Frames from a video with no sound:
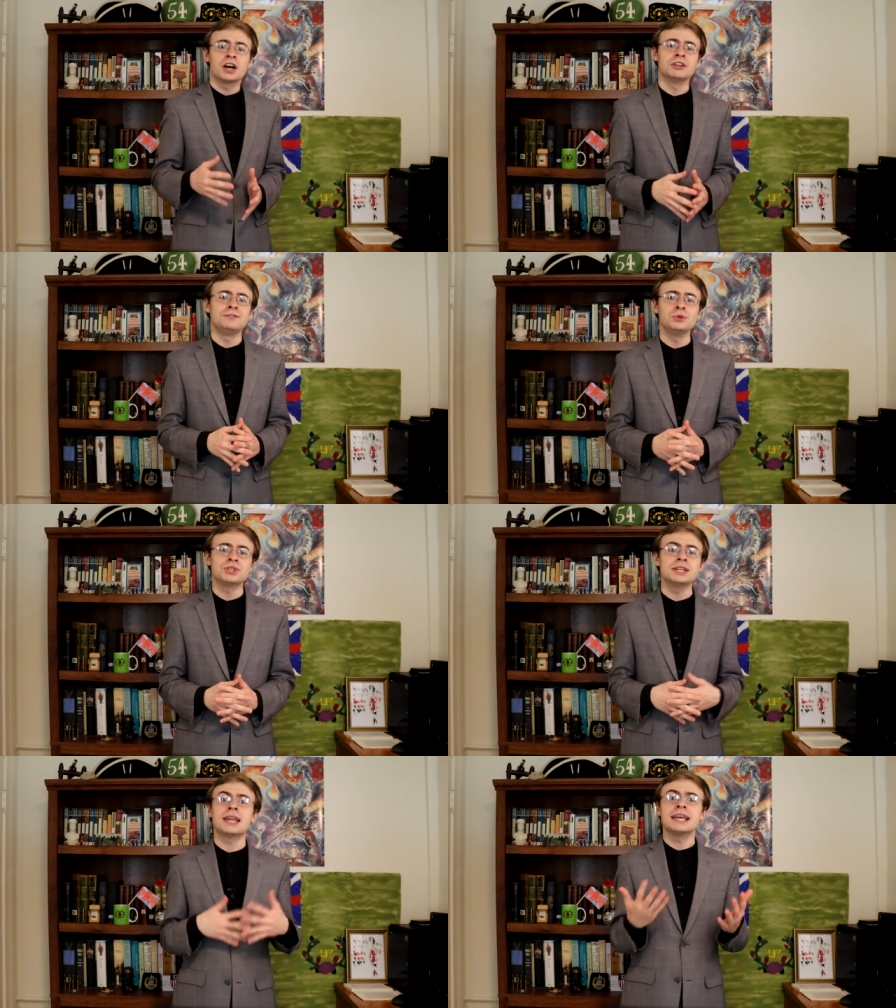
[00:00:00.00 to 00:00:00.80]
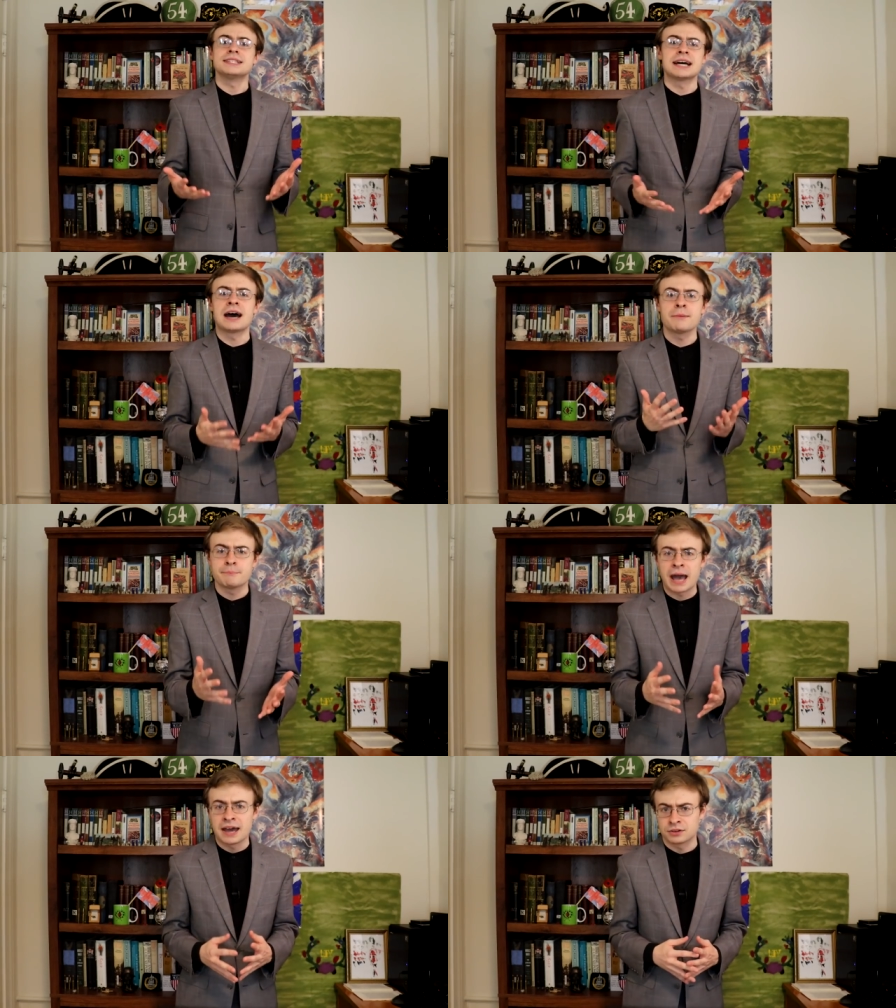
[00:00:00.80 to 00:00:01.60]
a confusing nighttime
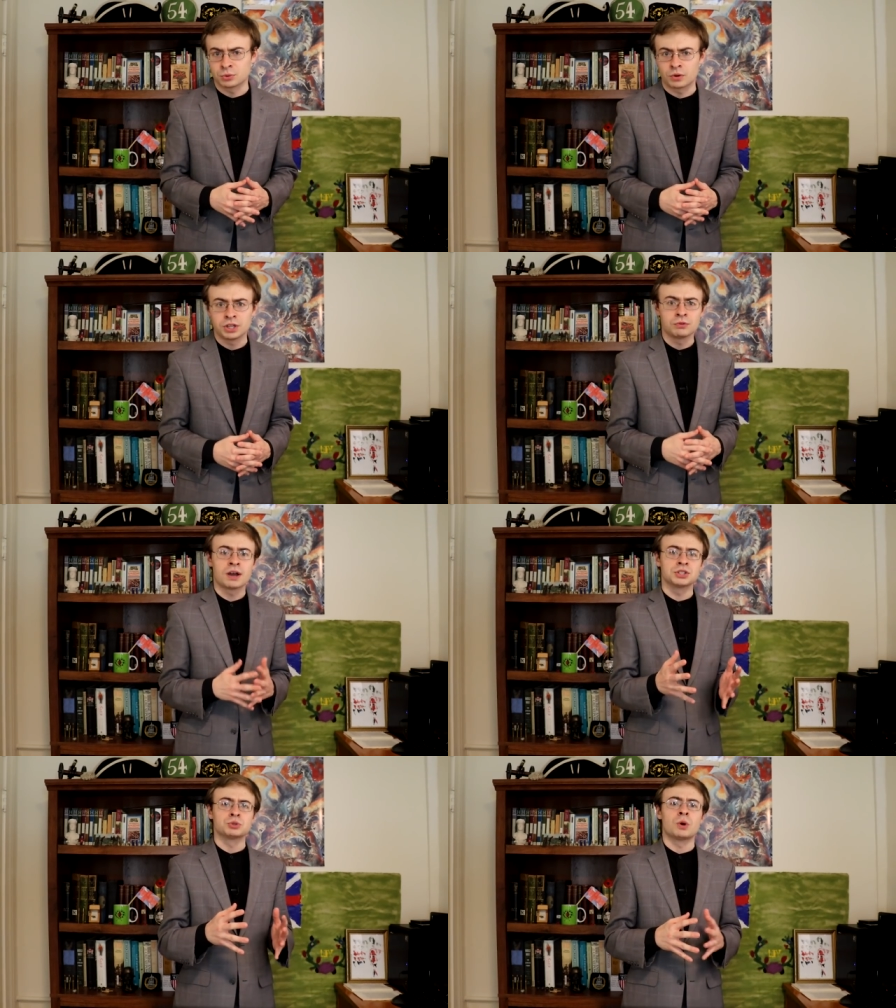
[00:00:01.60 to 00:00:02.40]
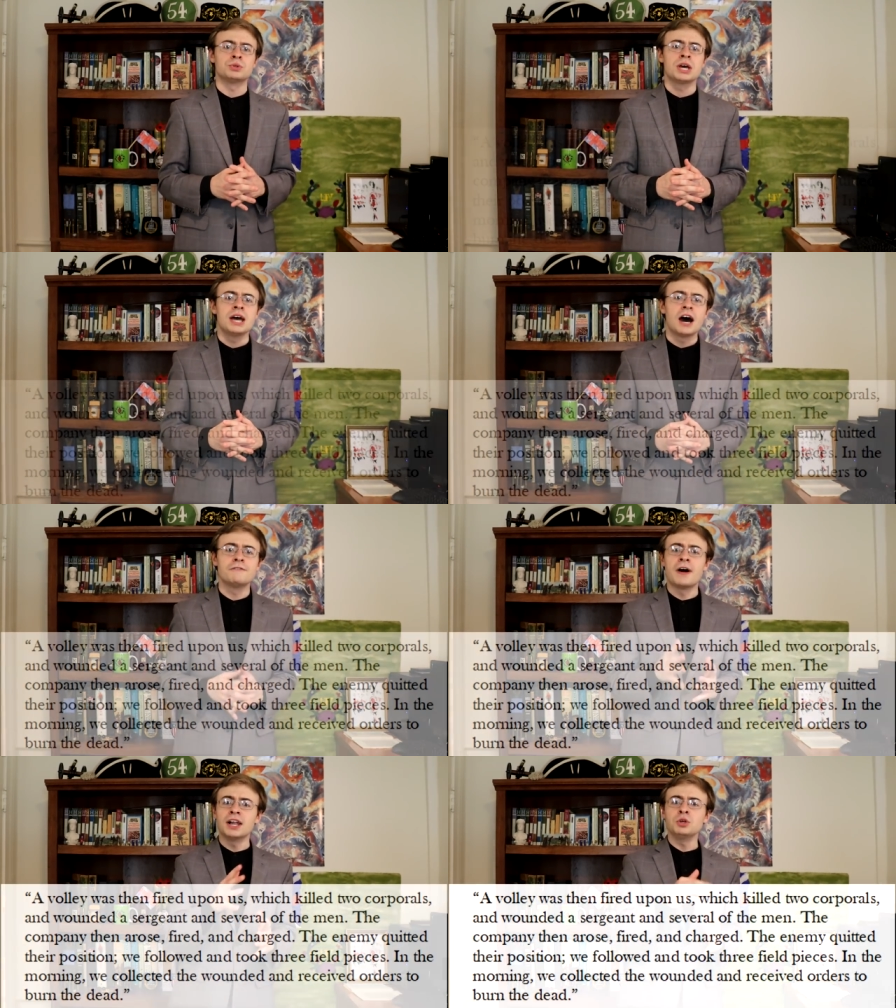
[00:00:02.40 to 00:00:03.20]
battle, where he writes, quote, A
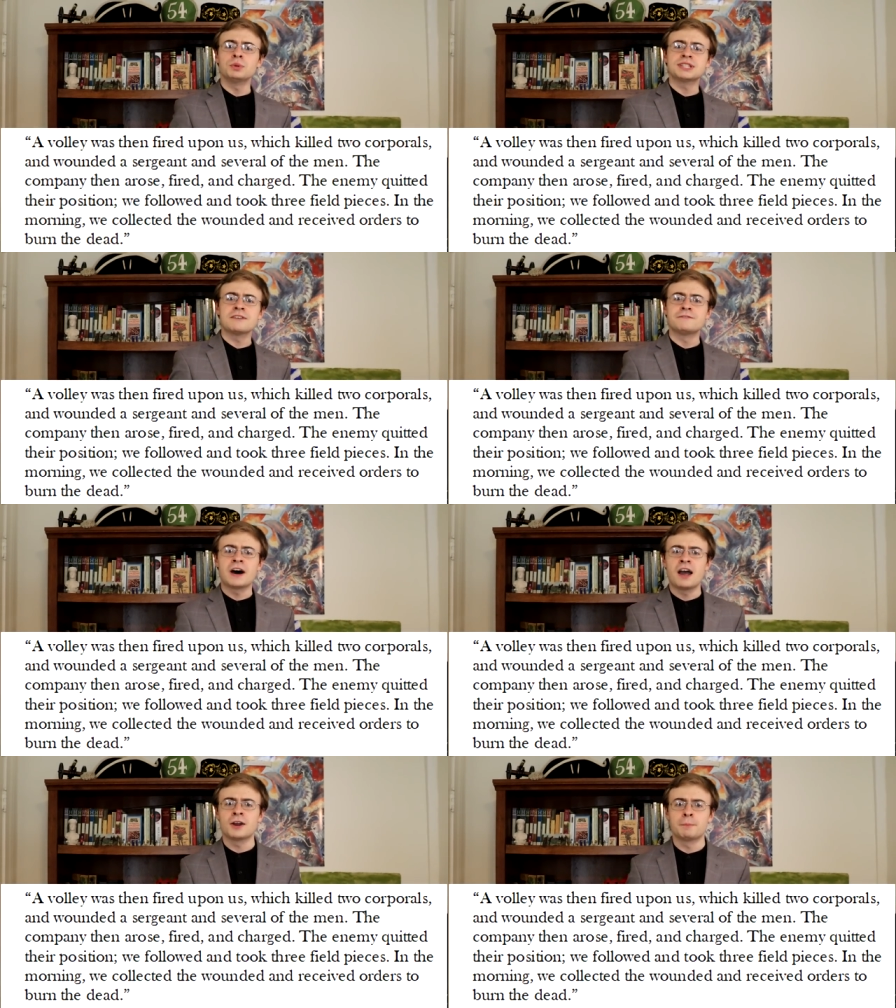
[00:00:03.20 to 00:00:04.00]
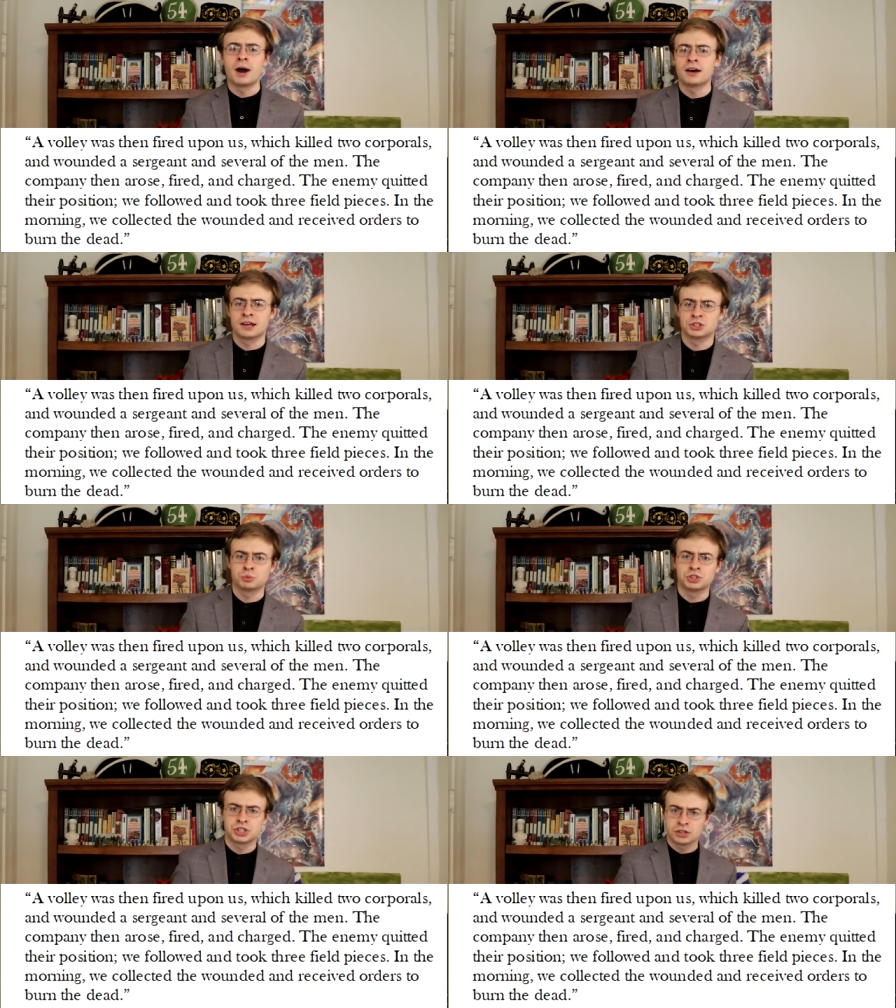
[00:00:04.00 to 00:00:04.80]
volley was then fired upon us,
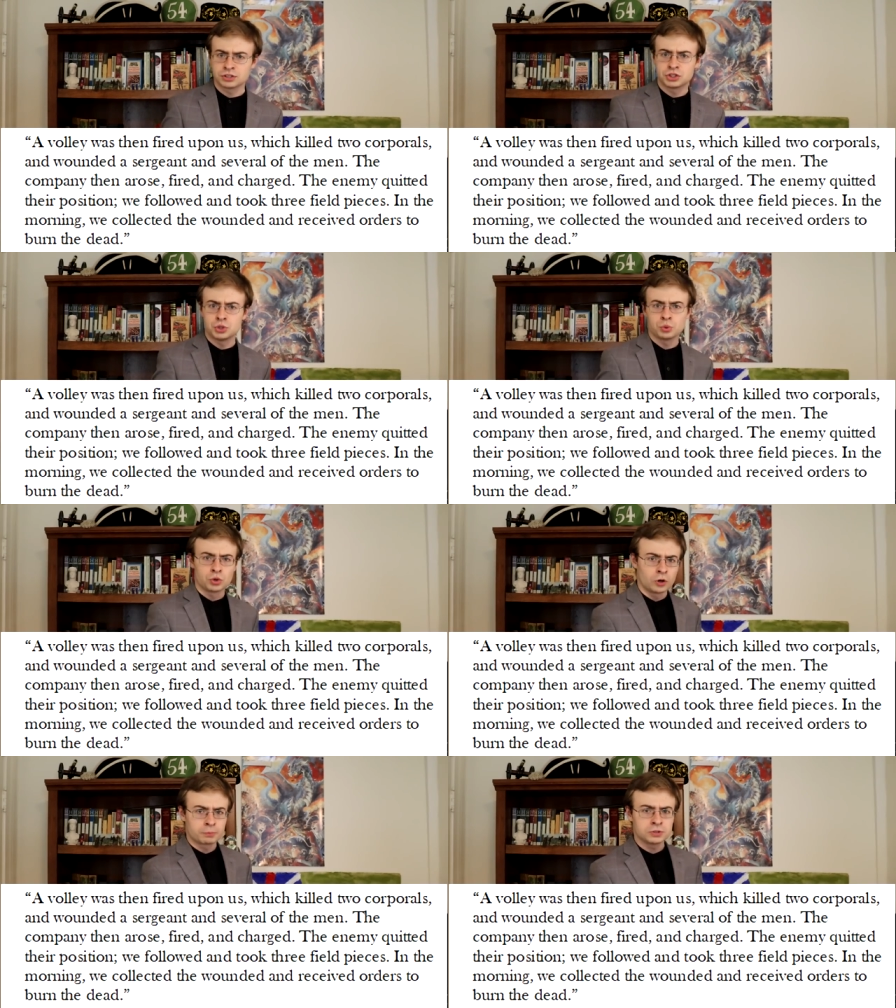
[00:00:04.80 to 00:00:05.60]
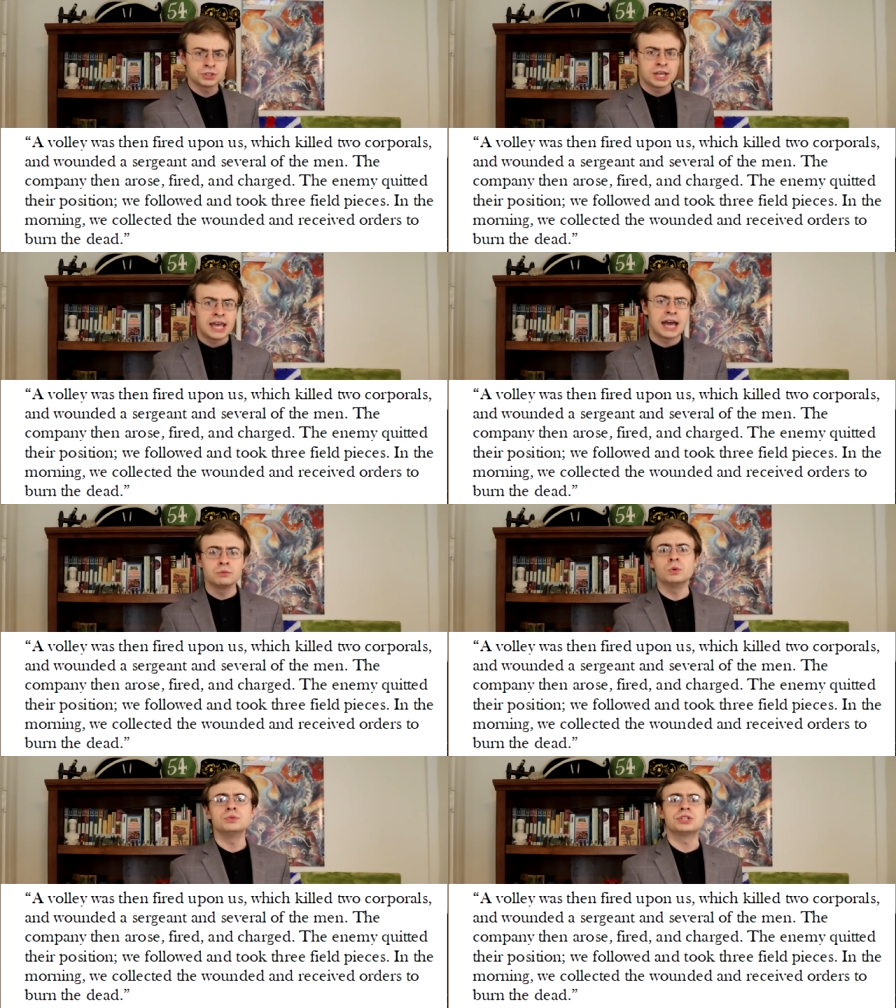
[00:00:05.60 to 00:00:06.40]
which killed two corporals
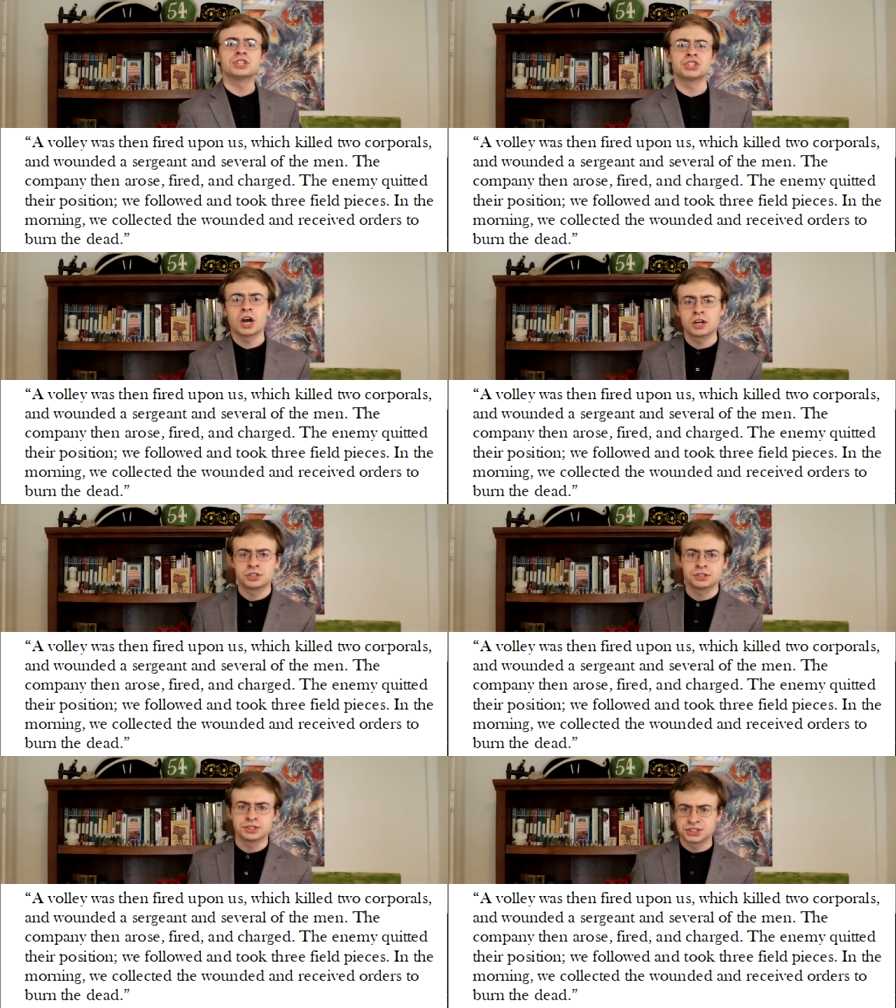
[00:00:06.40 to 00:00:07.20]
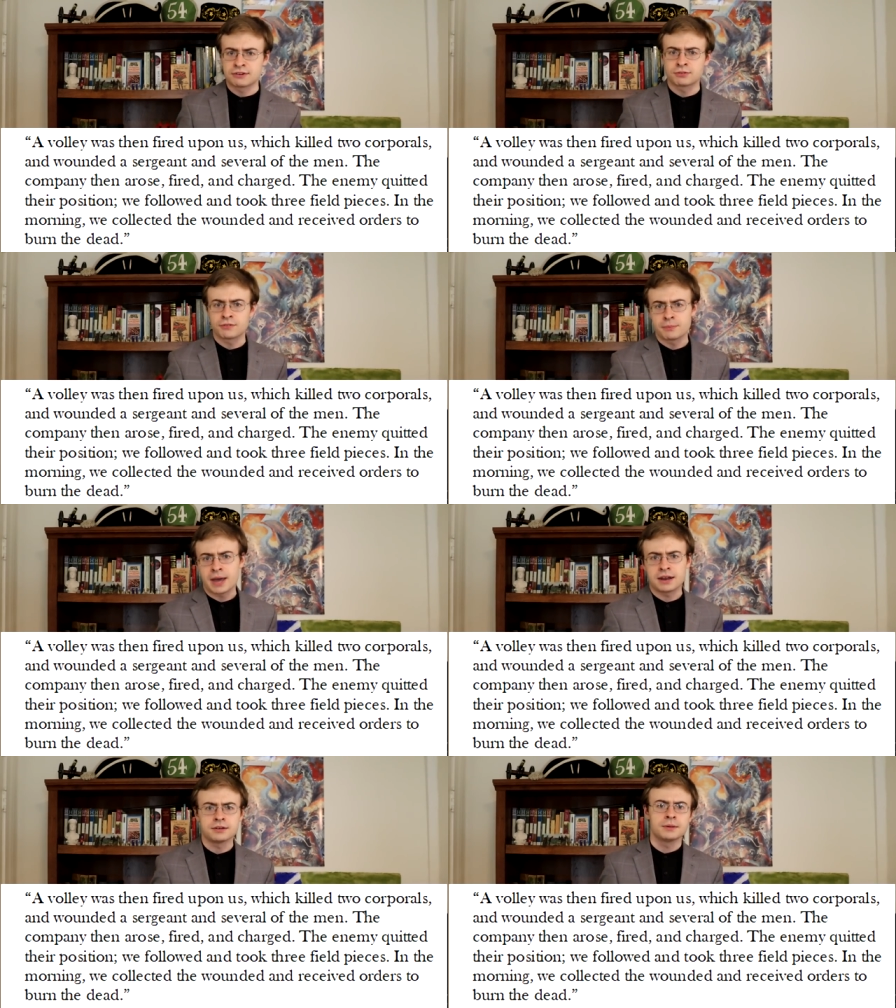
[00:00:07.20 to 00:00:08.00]
and wounded a sergeant and several of the
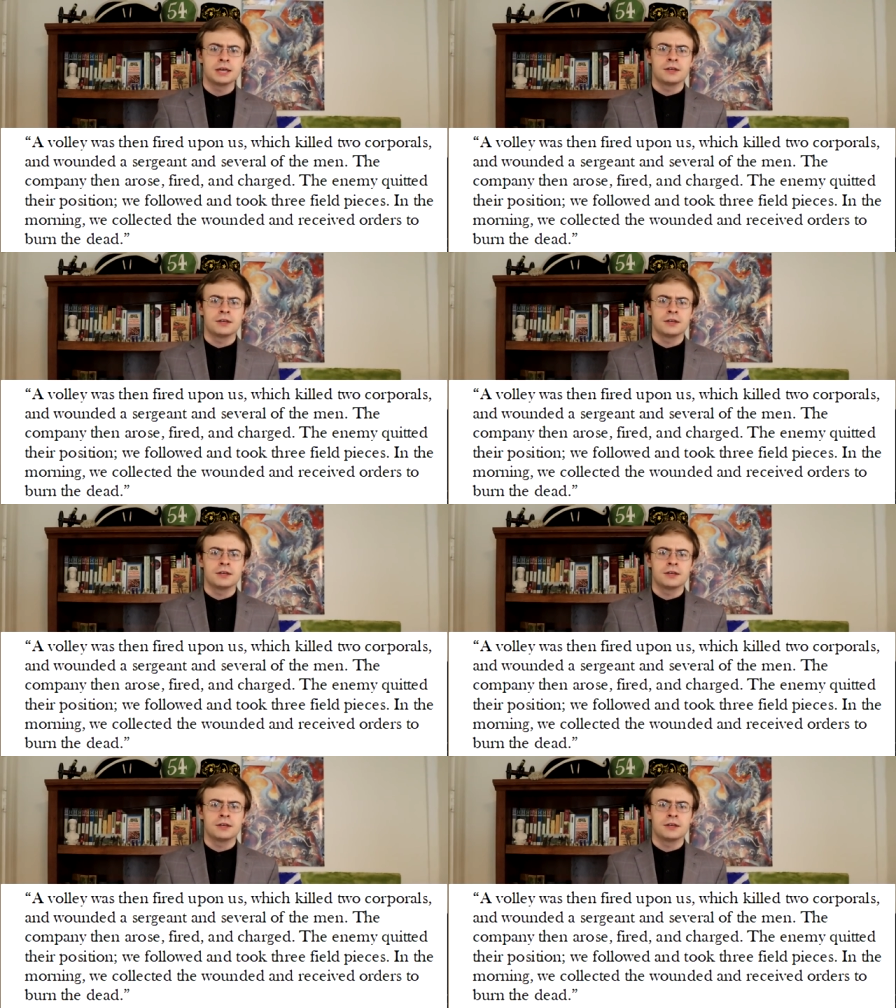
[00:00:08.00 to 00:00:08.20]
men.